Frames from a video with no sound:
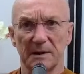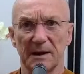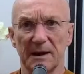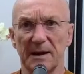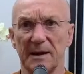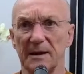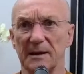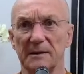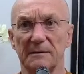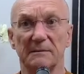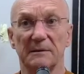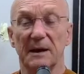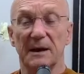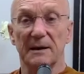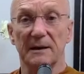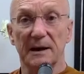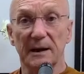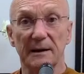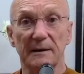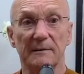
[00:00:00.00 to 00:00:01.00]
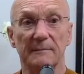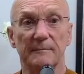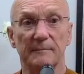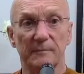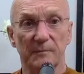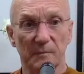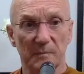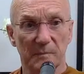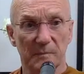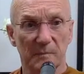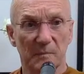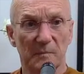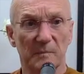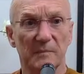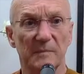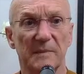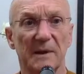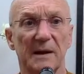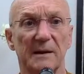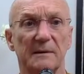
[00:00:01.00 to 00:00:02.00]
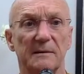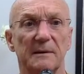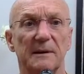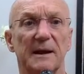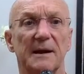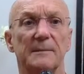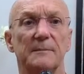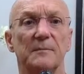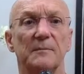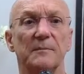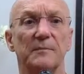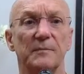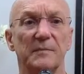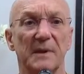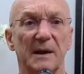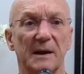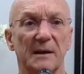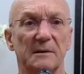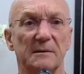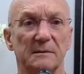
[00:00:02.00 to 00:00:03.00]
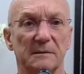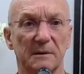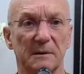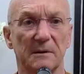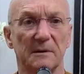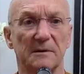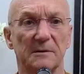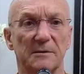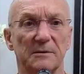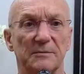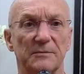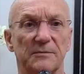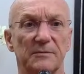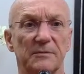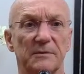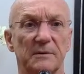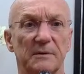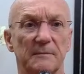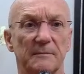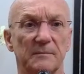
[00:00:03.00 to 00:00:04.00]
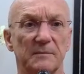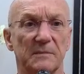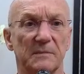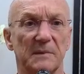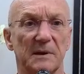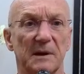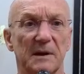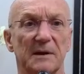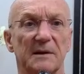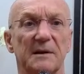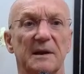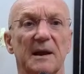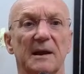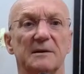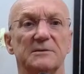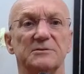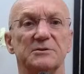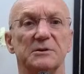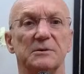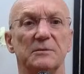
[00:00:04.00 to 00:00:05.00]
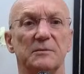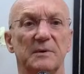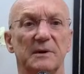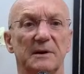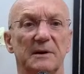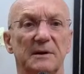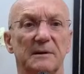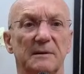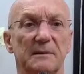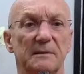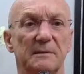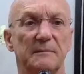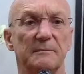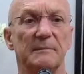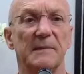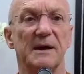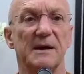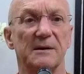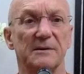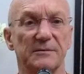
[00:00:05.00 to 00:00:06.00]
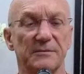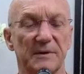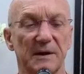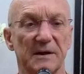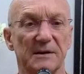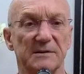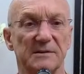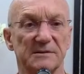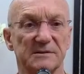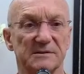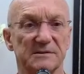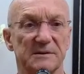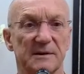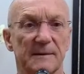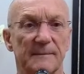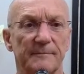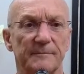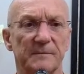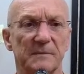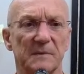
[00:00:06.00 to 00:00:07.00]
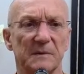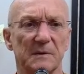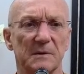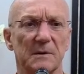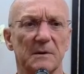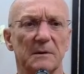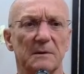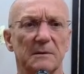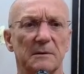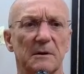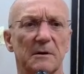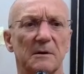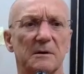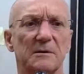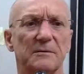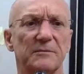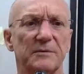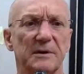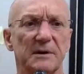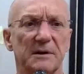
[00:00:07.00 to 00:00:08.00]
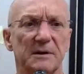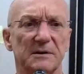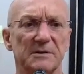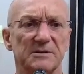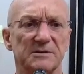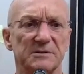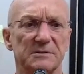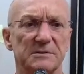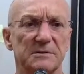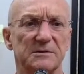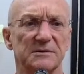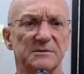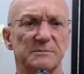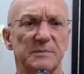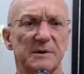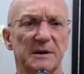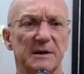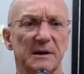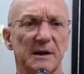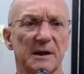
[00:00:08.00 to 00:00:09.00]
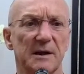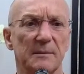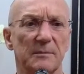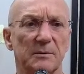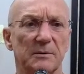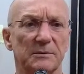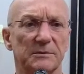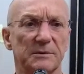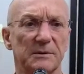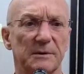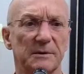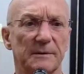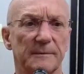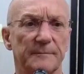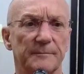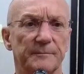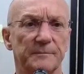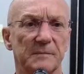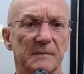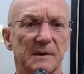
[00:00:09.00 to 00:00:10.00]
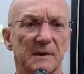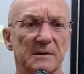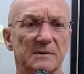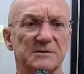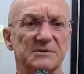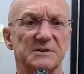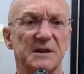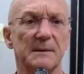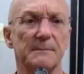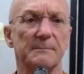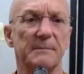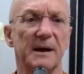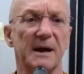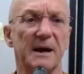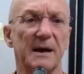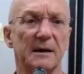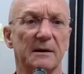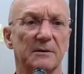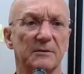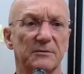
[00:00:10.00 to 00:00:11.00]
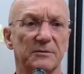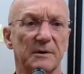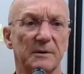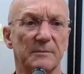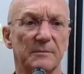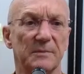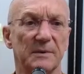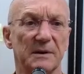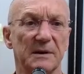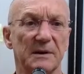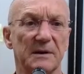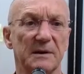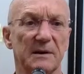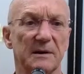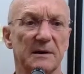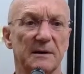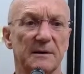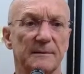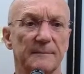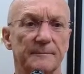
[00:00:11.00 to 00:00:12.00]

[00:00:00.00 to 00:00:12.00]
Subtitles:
and then that kind of attention really manifests. So a lot of it is just being able to step back from the